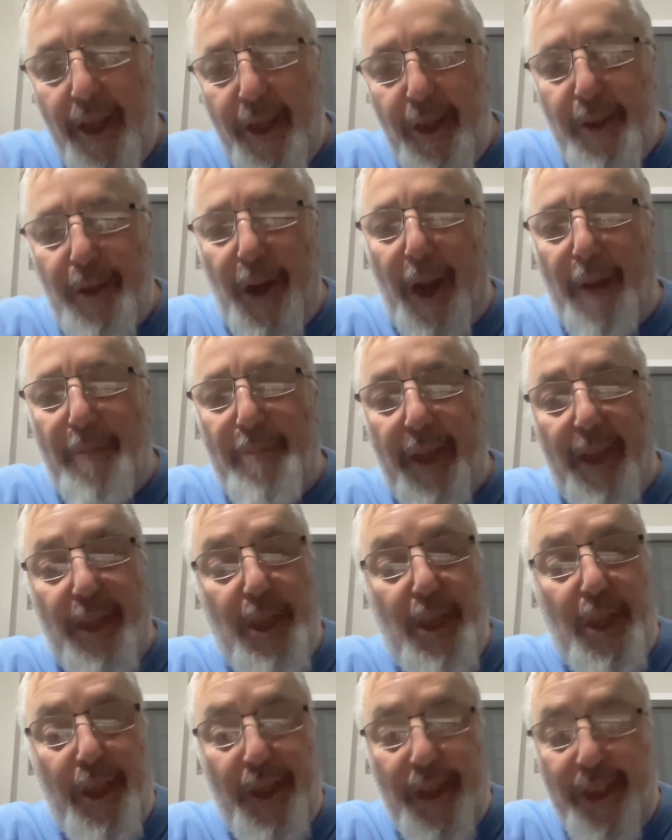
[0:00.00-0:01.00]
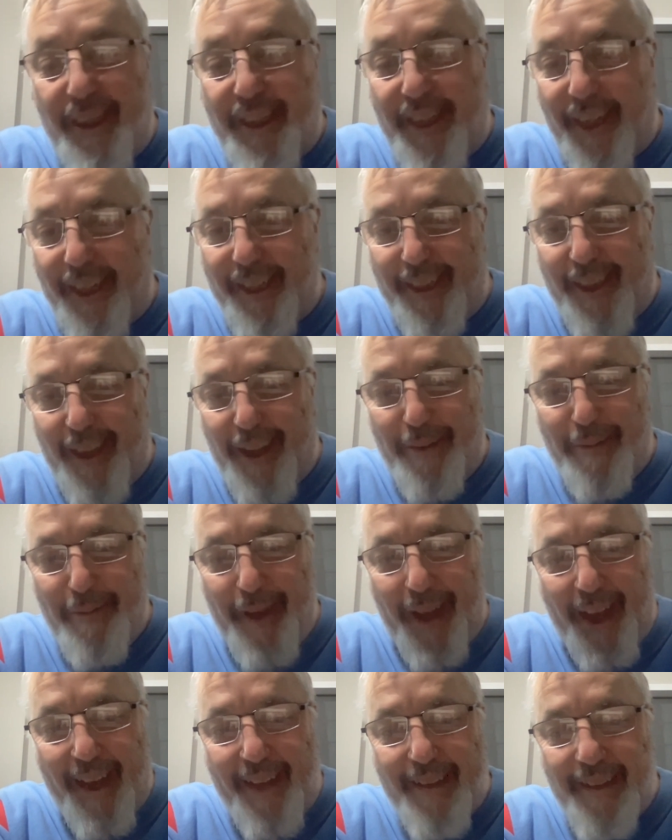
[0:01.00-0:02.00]
dropped a sure touchdown
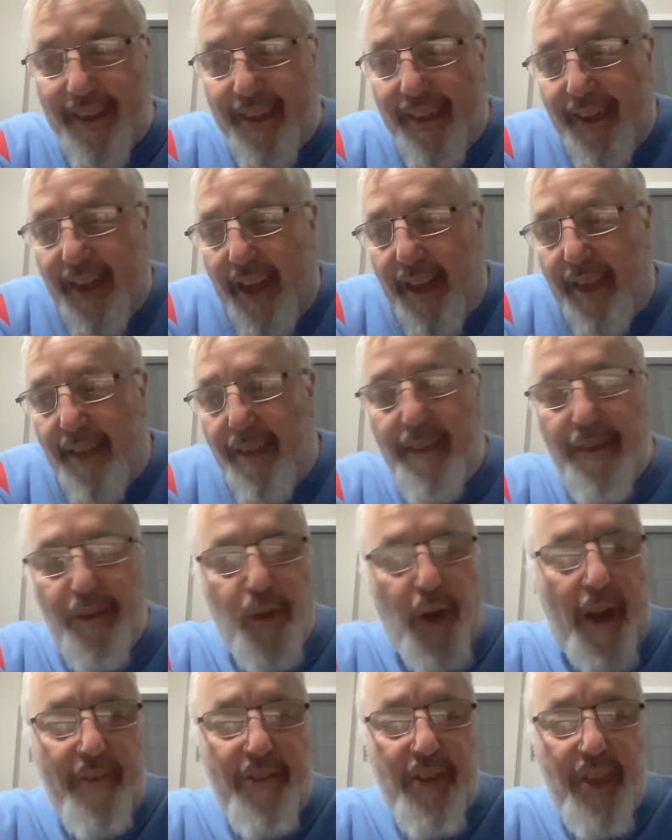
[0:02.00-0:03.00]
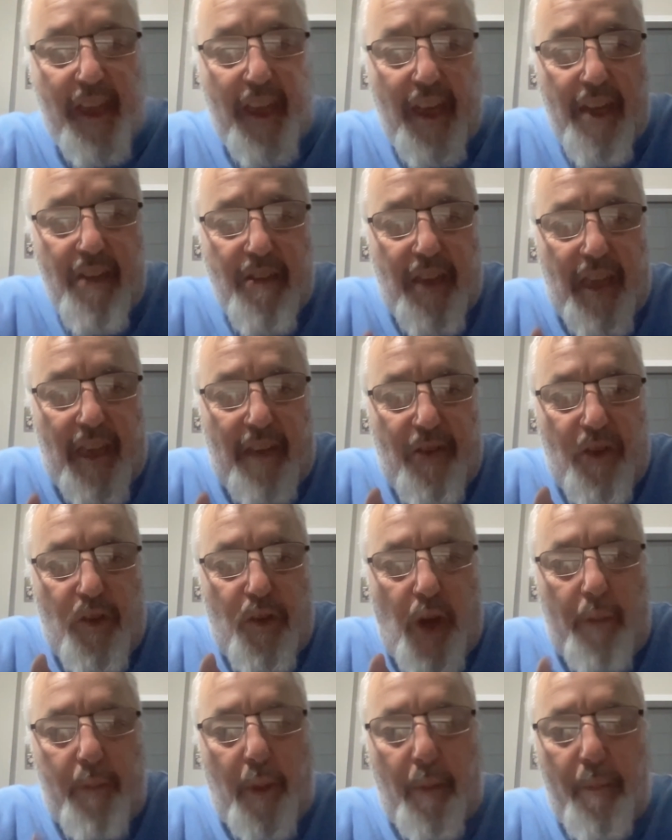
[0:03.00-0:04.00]
pass, and Travis Kelce even
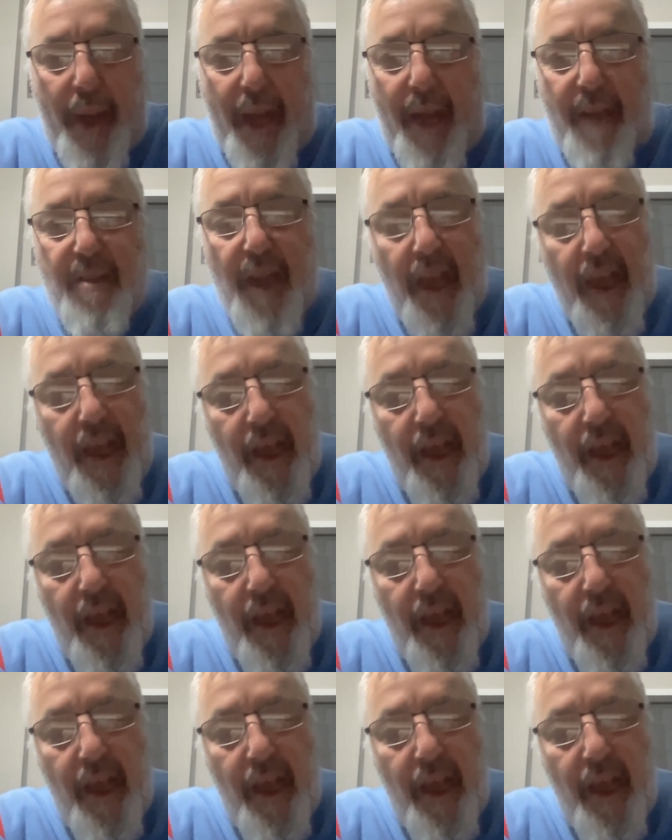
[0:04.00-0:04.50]
dropped a pass.